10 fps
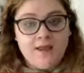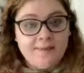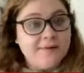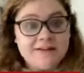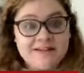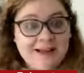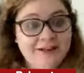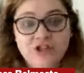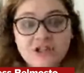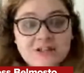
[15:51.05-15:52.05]
him and his
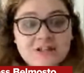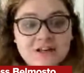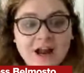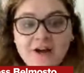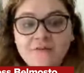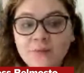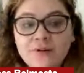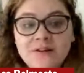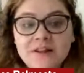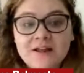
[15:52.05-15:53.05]
agent have
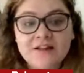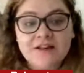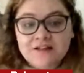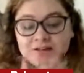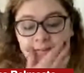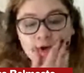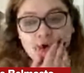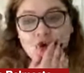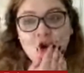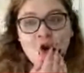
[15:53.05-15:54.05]
more than likely
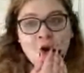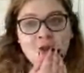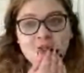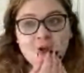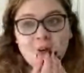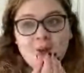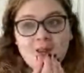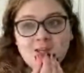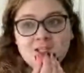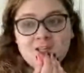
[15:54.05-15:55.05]
explored. So
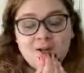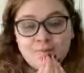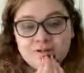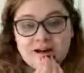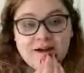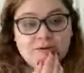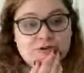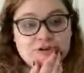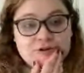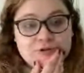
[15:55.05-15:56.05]
it just comes
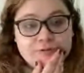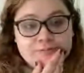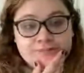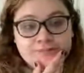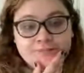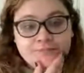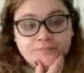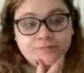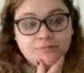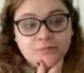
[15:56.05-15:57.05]
down to
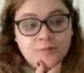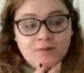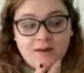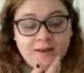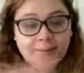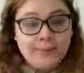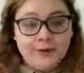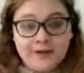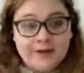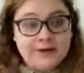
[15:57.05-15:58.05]
him
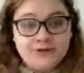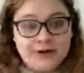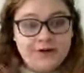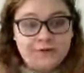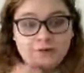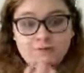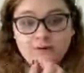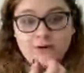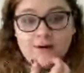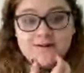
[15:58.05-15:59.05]
putting in a trade
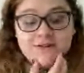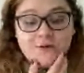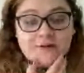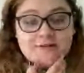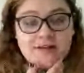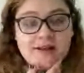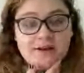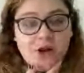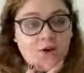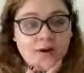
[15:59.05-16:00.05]
request or
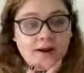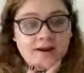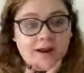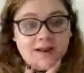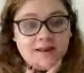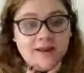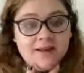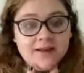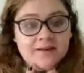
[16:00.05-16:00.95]
saying, no, I like